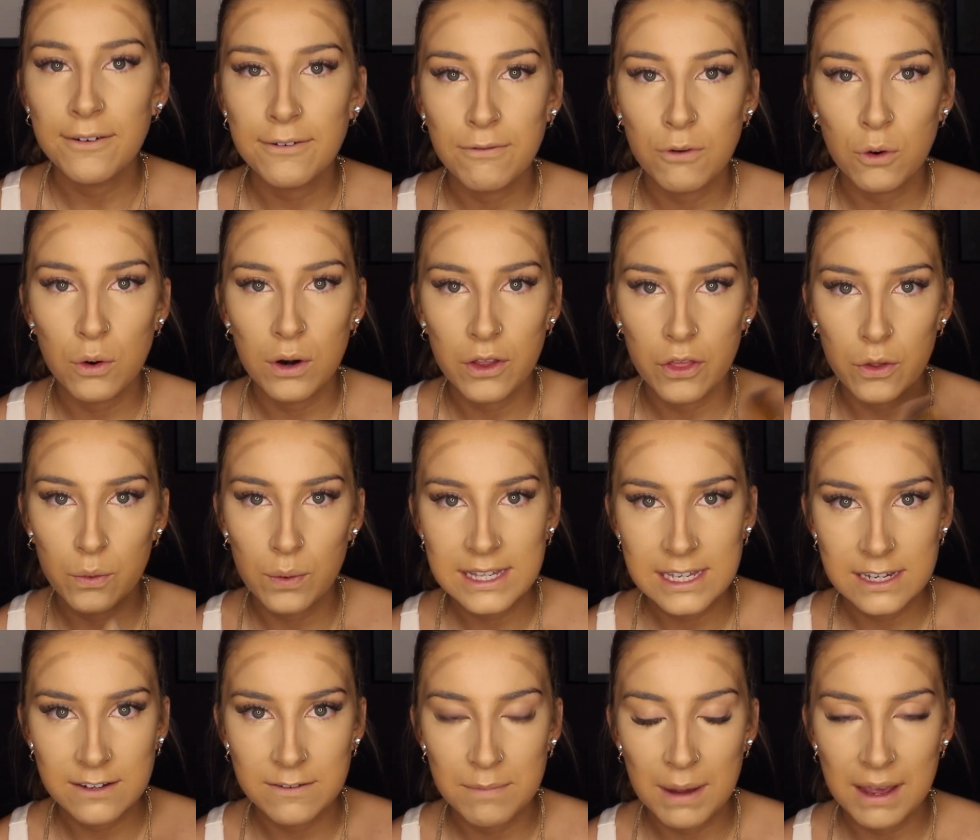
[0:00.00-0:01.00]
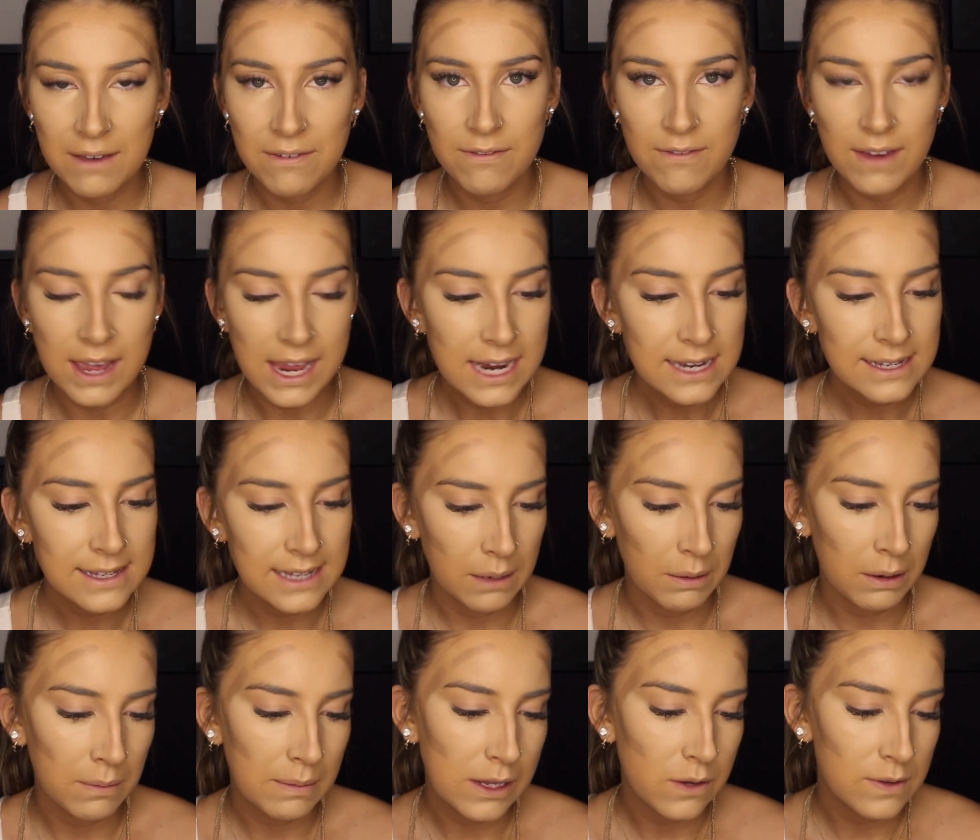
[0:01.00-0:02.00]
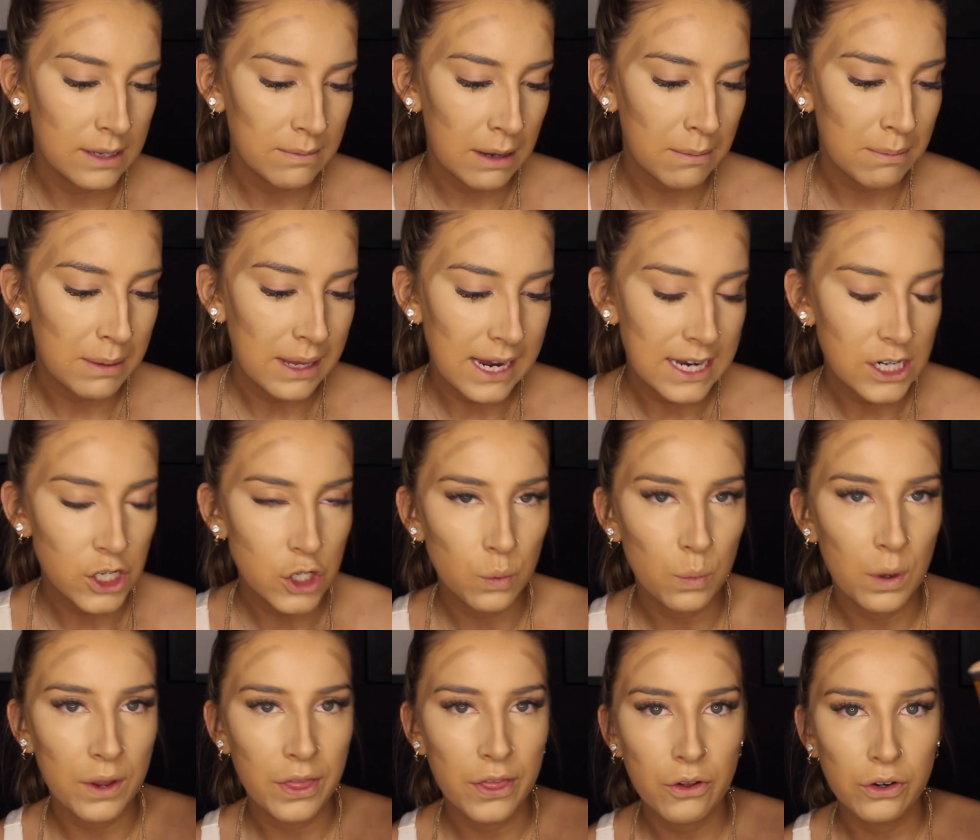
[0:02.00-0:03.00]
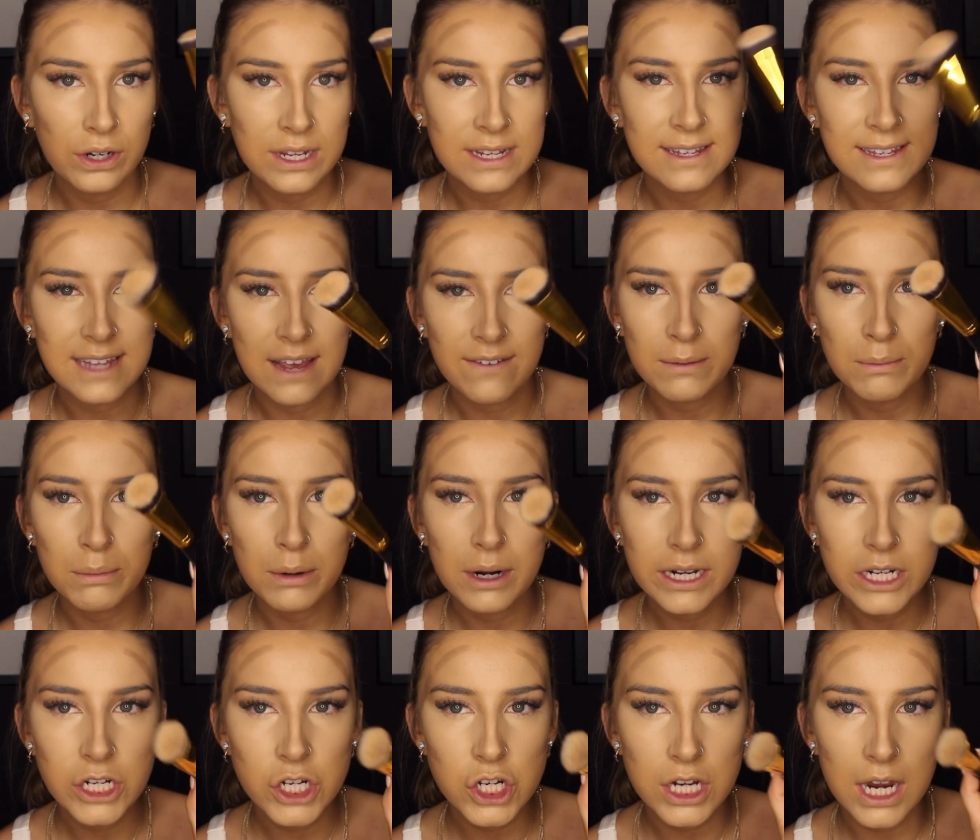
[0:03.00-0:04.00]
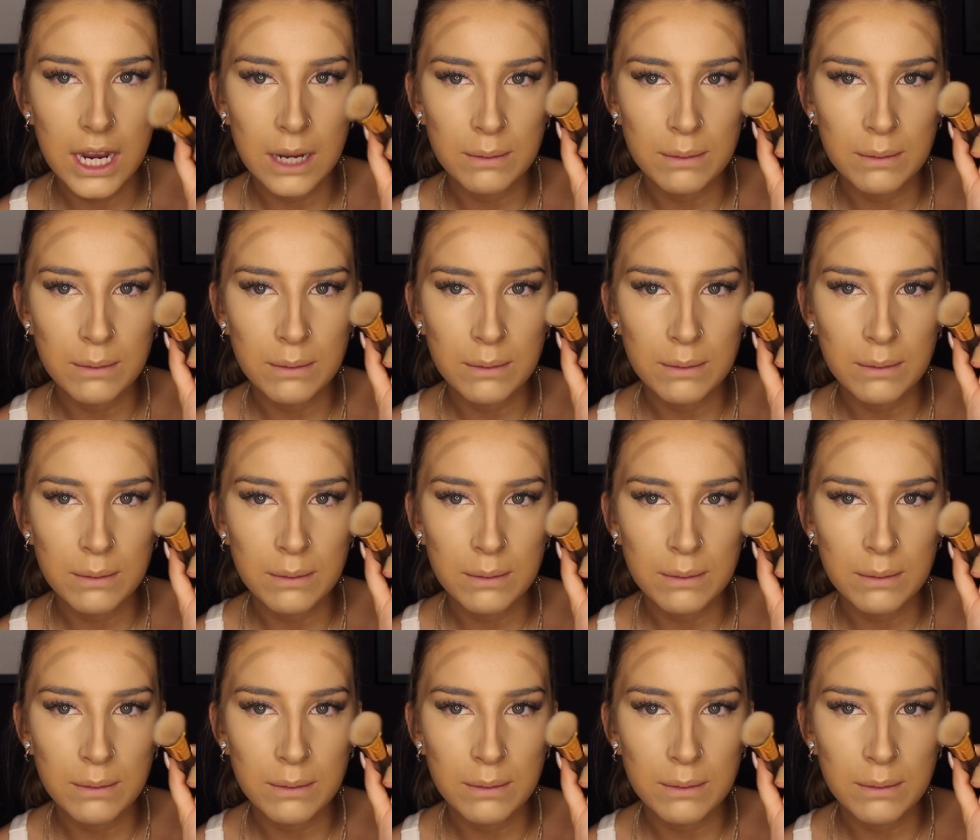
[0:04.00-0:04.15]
For the rest of my face, I'm going to be using my BH 137 brush.